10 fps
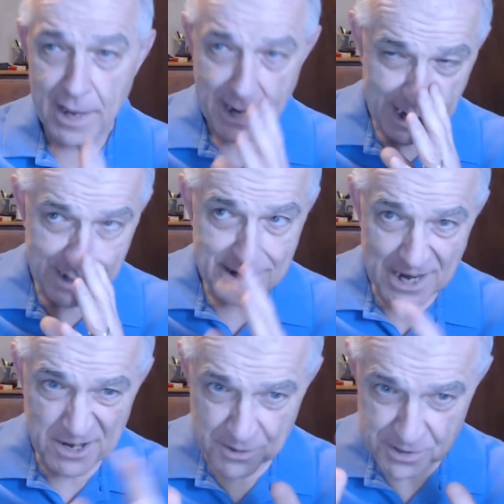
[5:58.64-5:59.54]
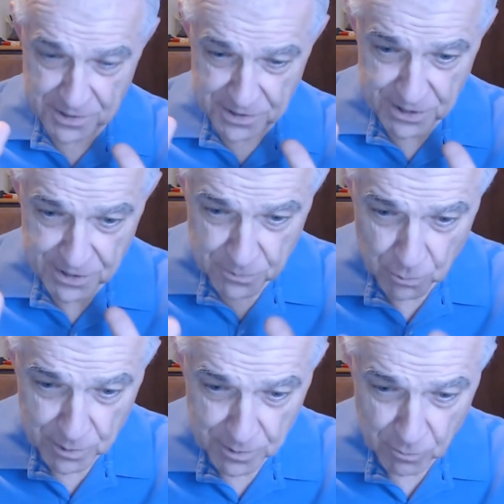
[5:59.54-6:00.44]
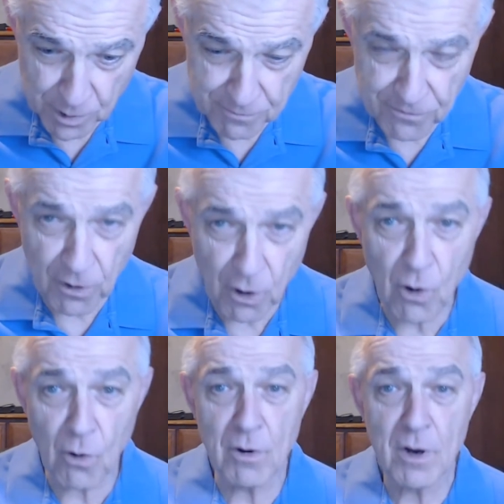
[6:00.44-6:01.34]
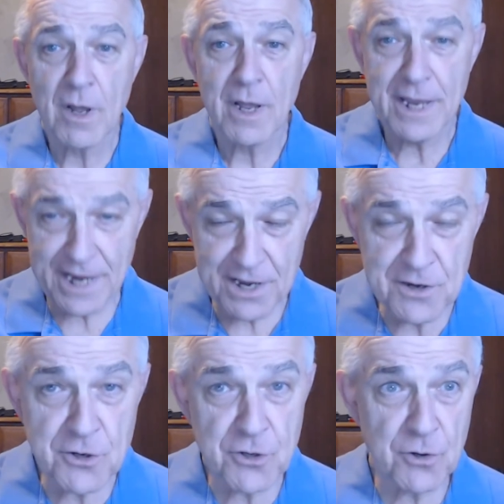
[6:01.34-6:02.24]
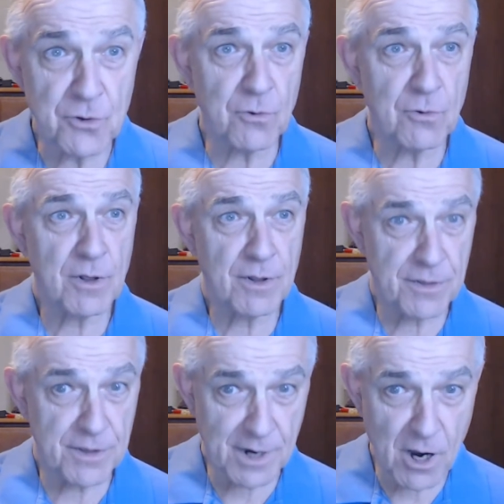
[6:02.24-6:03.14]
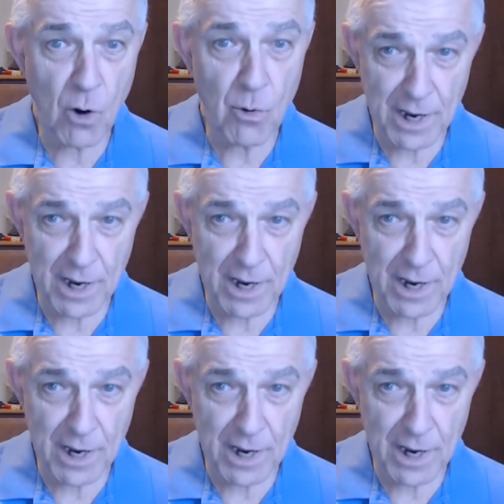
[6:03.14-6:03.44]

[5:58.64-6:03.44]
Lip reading: and the sins would flow into the goat,